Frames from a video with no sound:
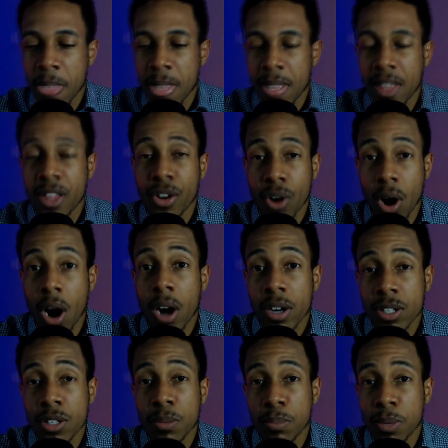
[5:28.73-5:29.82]
there are
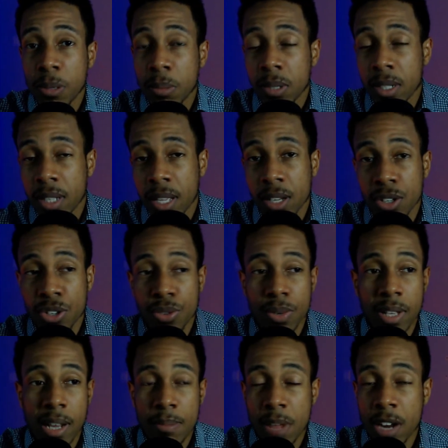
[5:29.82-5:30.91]
some people in the industry
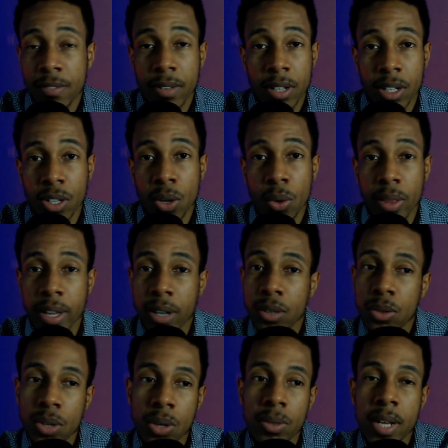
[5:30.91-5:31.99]
that I'm not even going to go there who
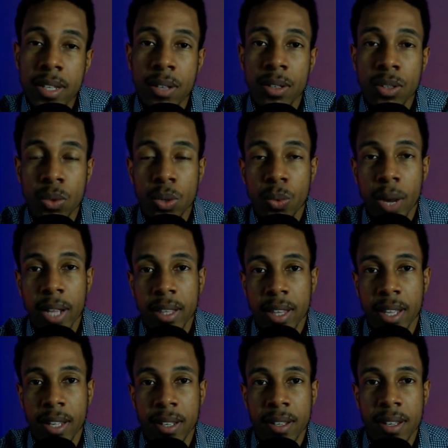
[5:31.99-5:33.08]
don't necessarily do the right
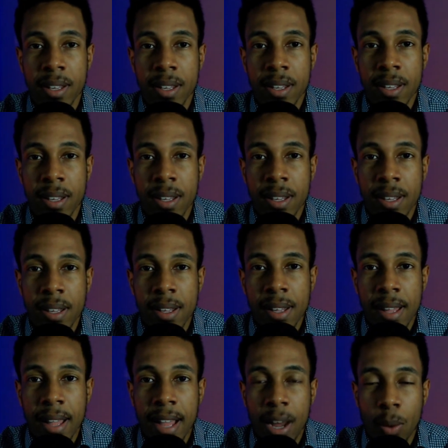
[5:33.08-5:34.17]
thing.
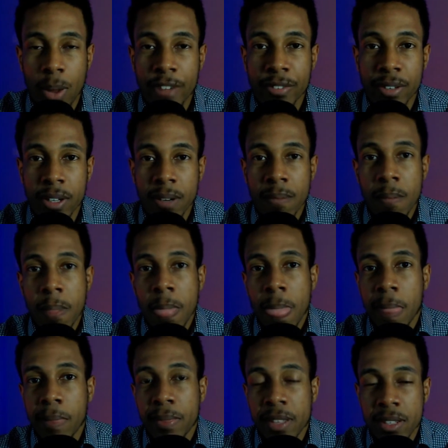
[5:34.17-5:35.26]
However,
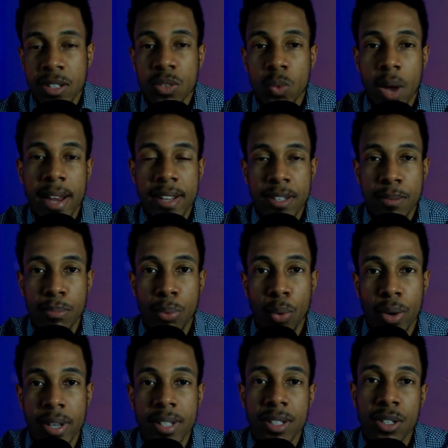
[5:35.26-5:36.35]
this is why it is
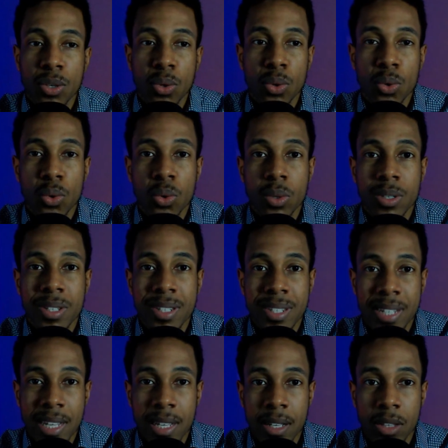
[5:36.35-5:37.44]
important to
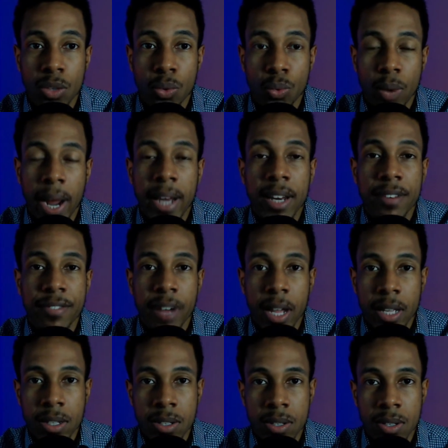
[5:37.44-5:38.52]
seek the right
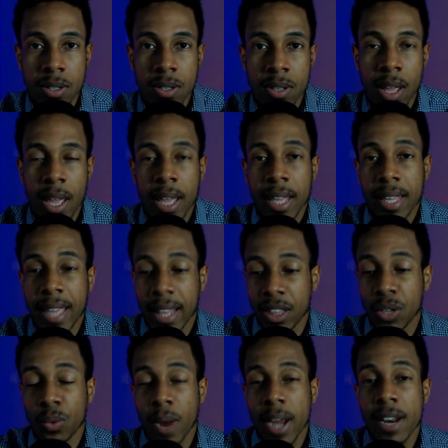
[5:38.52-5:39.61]
advice, get
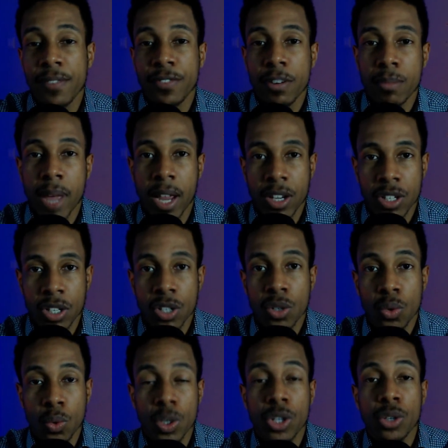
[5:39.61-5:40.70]
the right information,
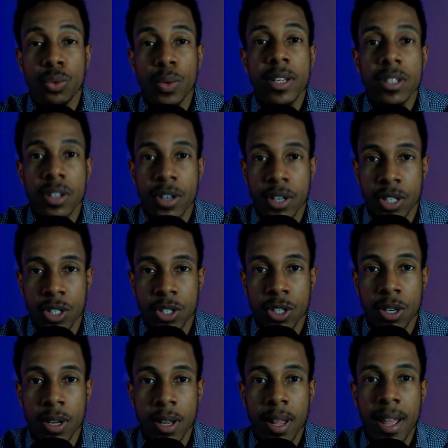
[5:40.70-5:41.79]
do your research,
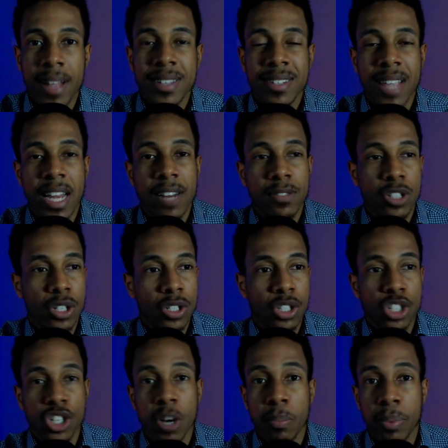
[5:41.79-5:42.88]
instead of just
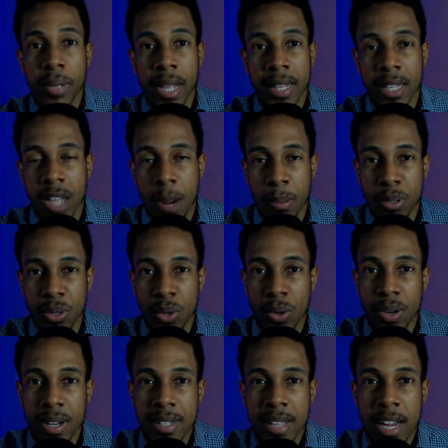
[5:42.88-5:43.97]
jumping at the
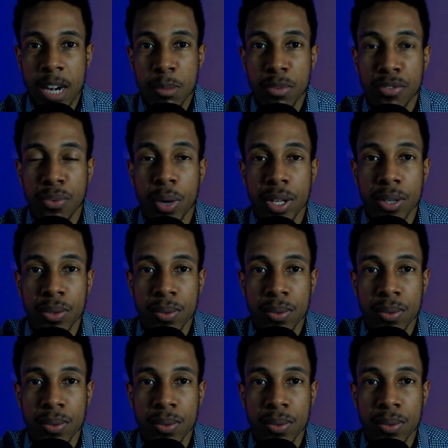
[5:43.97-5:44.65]
opportunities that are before you.